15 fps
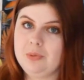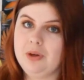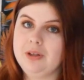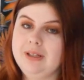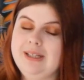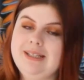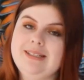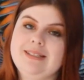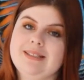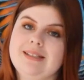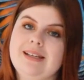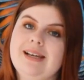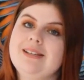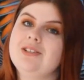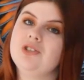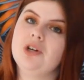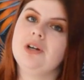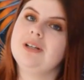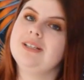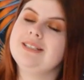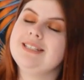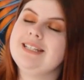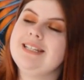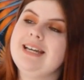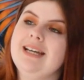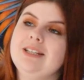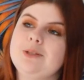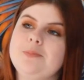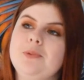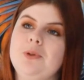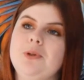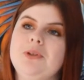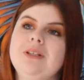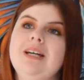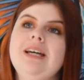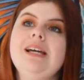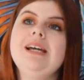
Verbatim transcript: one is less chocolatey and more